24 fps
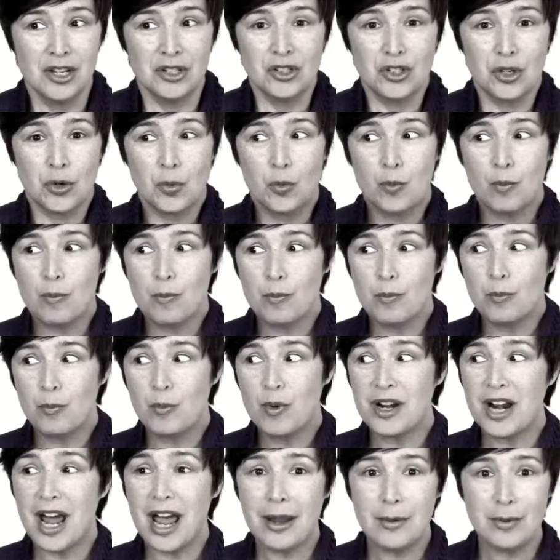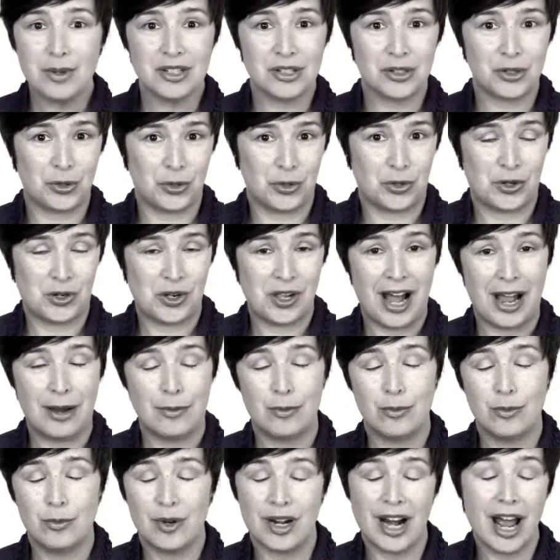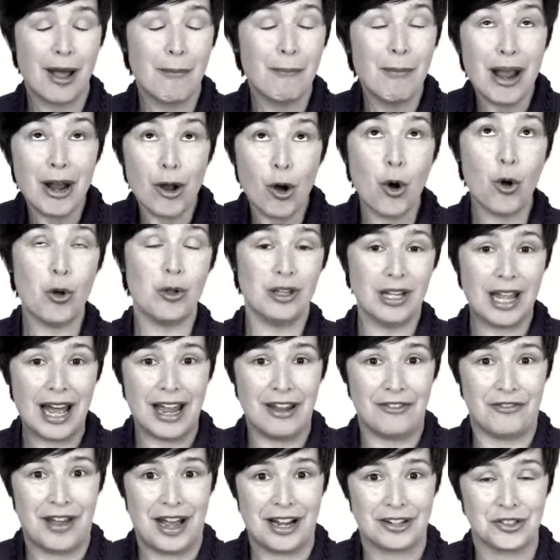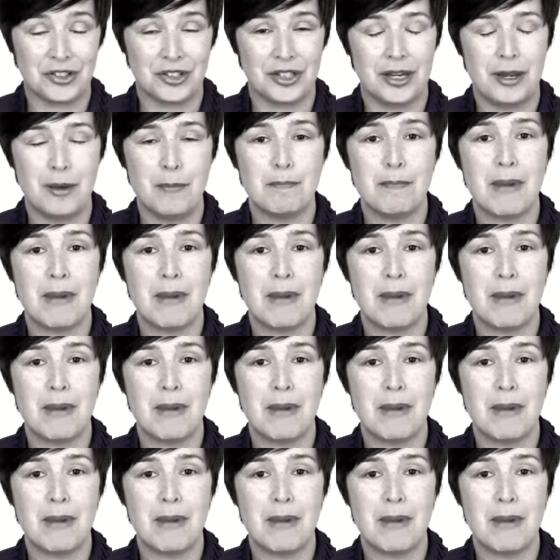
So when I was a girl, my whole life actually,